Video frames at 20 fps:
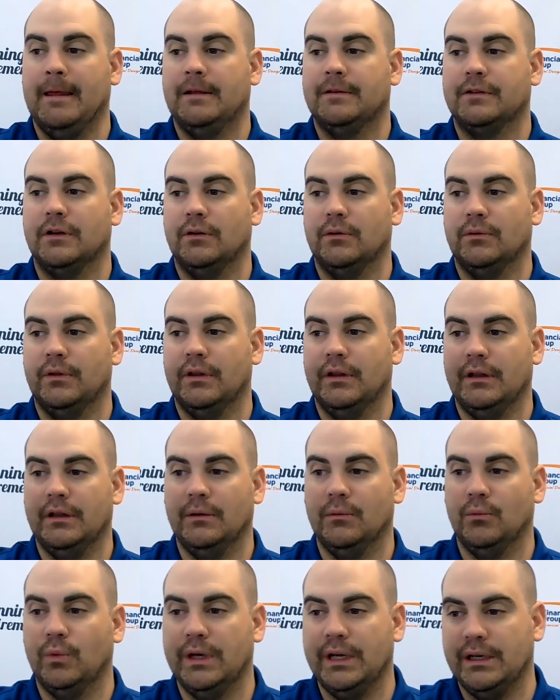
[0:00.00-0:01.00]
So
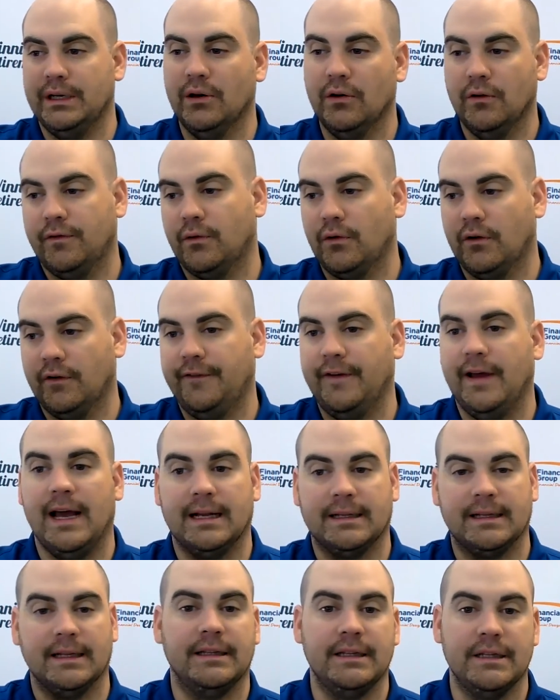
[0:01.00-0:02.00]
we know for a
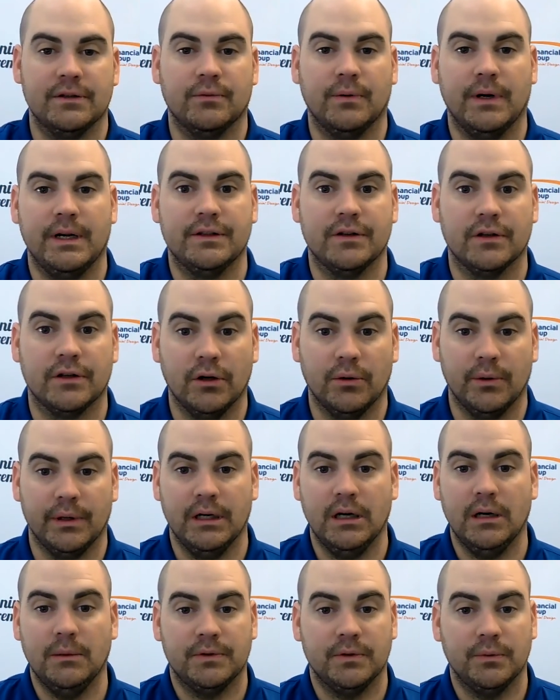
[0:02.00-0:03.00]
fact that these rates are
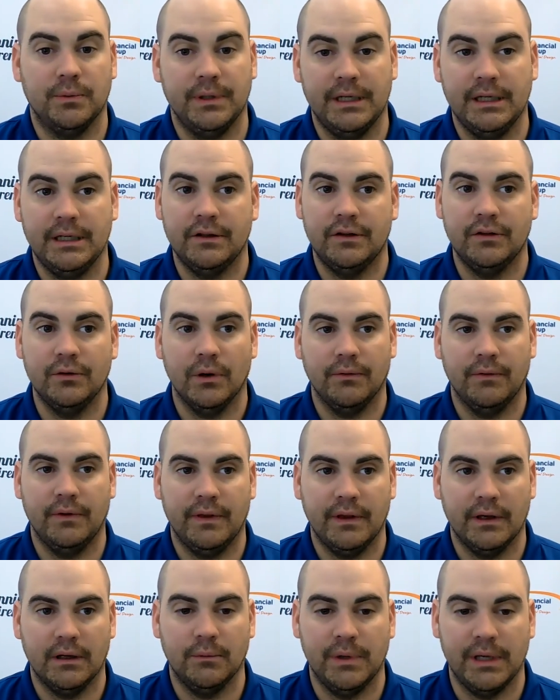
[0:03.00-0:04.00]
going up, so we need to do
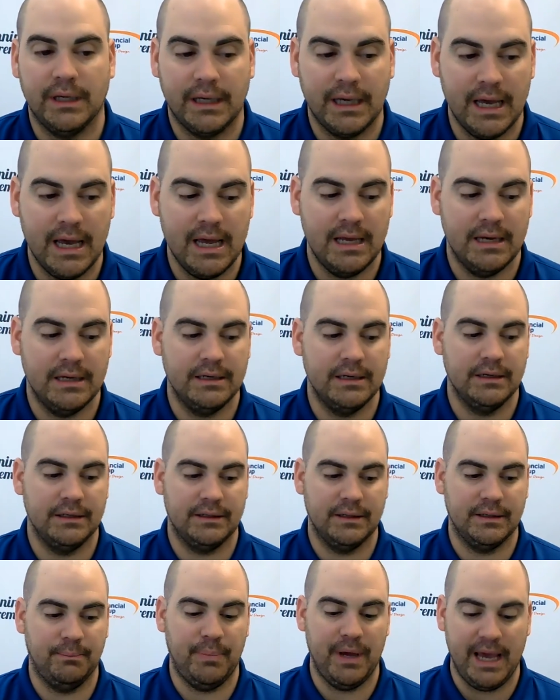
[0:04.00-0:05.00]
everything we can
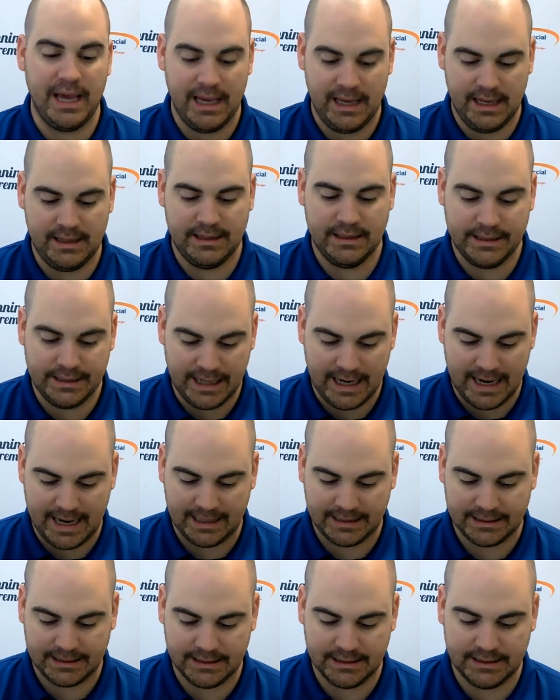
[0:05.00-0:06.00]
to pay the
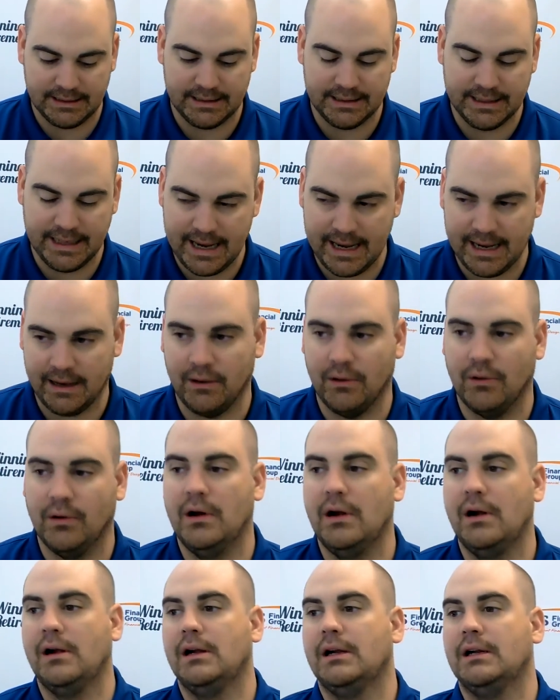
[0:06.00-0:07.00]
taxes now.
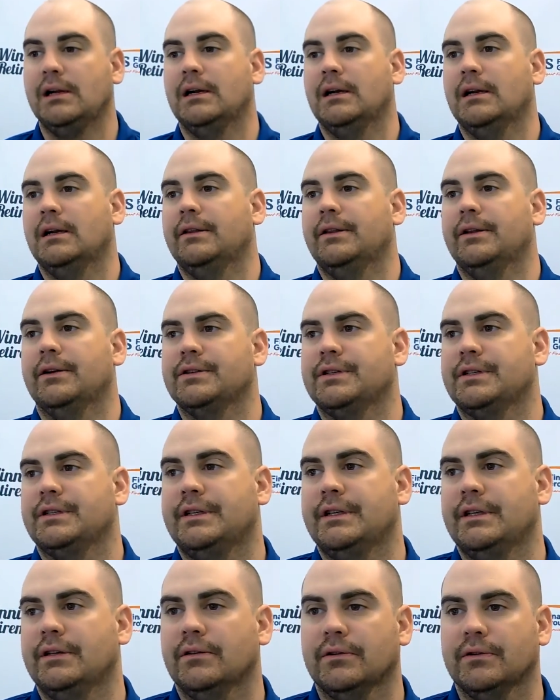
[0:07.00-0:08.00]
There's
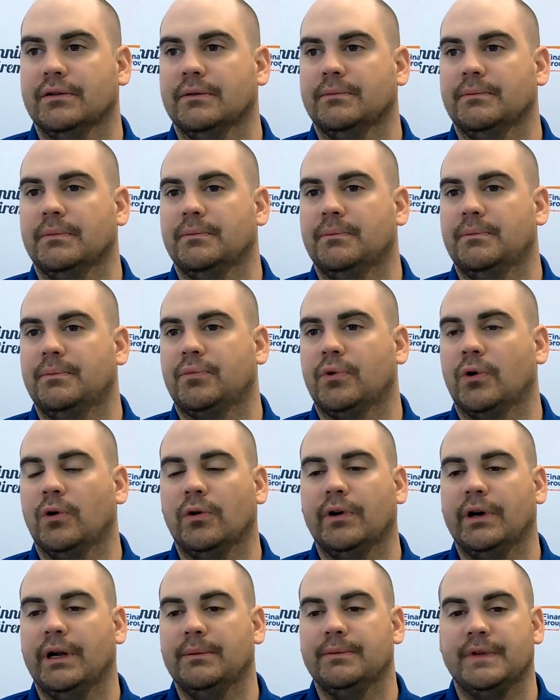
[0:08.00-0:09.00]
still
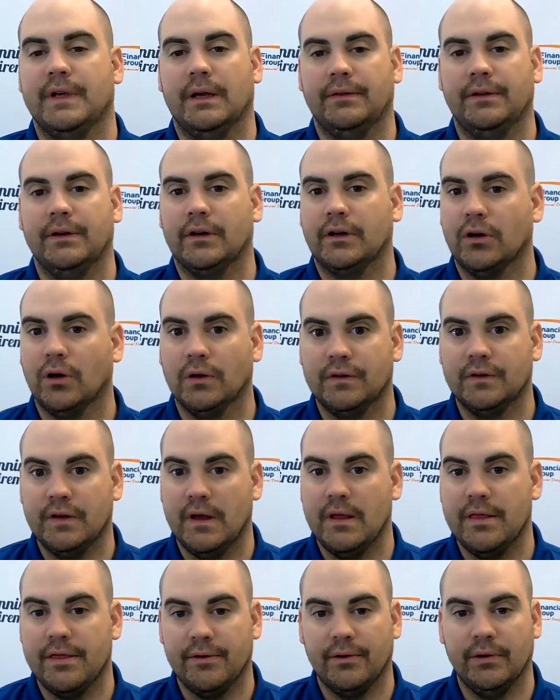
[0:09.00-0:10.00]
programs out there called
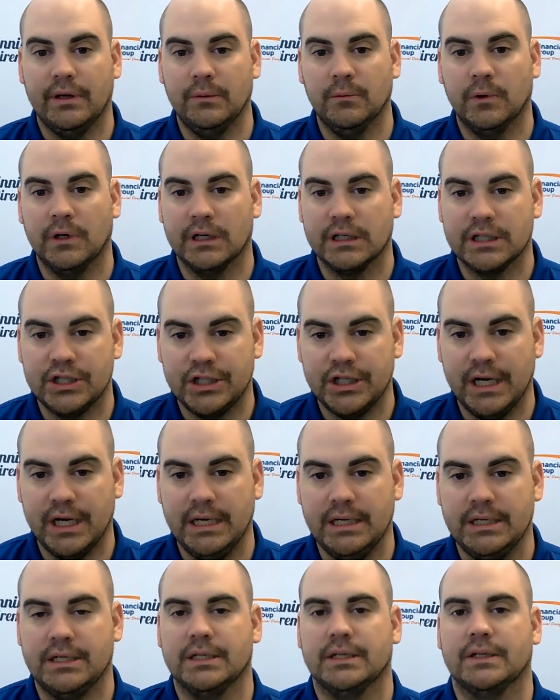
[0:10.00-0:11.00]
1031
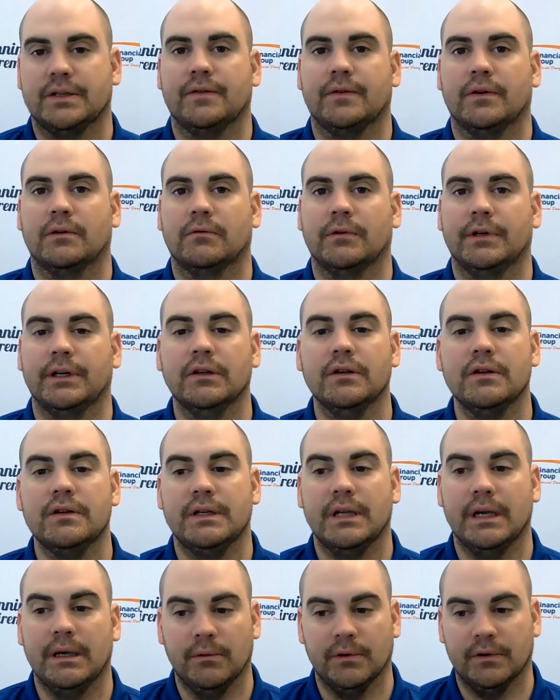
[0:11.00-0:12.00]
exchanges for real
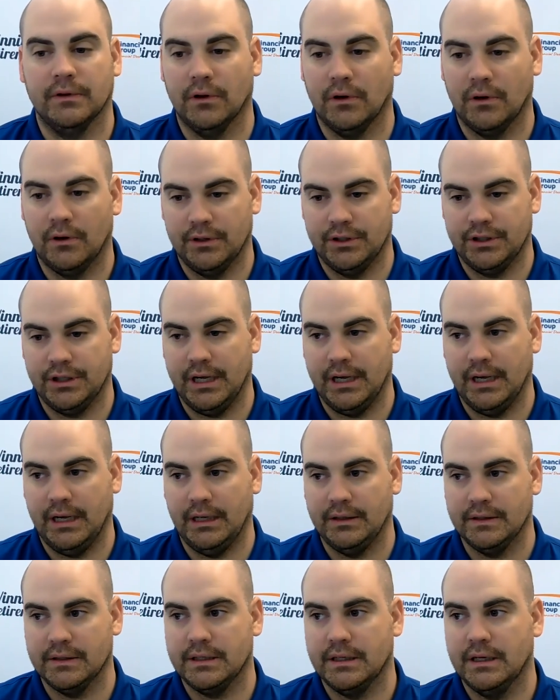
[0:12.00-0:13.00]
estate with large
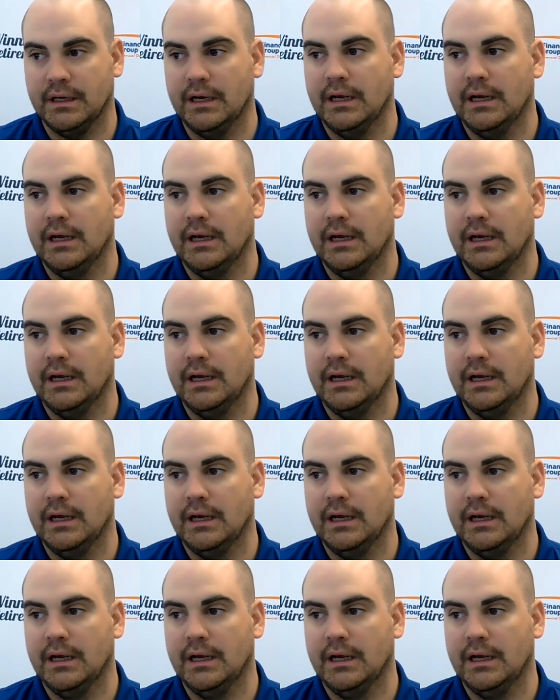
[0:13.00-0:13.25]
gains